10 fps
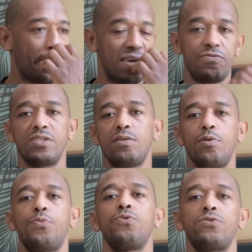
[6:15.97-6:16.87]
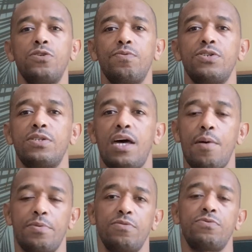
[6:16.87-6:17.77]
if a double pull situation
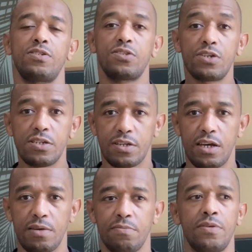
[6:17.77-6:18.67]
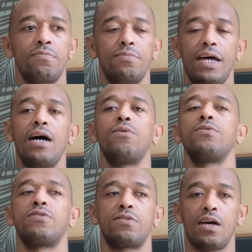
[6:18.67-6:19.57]
happens for the third time, now
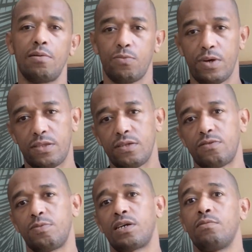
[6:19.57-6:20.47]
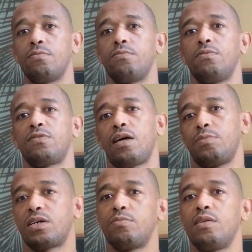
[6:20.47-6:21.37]
is the time where things start
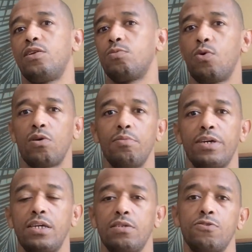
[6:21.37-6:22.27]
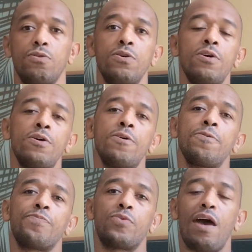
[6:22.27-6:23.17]
becoming a little more complicated. So
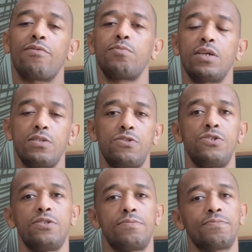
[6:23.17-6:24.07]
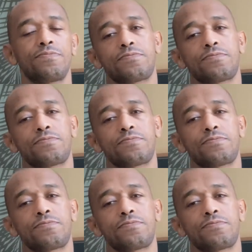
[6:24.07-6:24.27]
you have to make a decision.